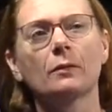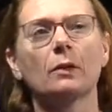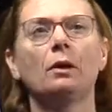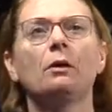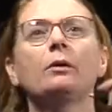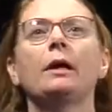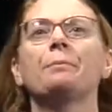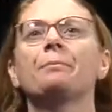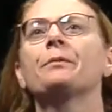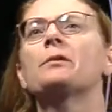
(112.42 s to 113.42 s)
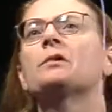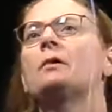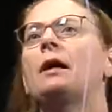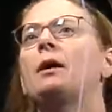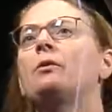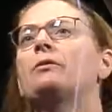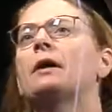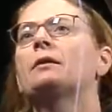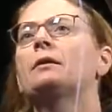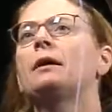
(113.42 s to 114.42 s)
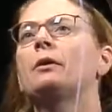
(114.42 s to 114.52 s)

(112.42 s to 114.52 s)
Okay, so now we've got the light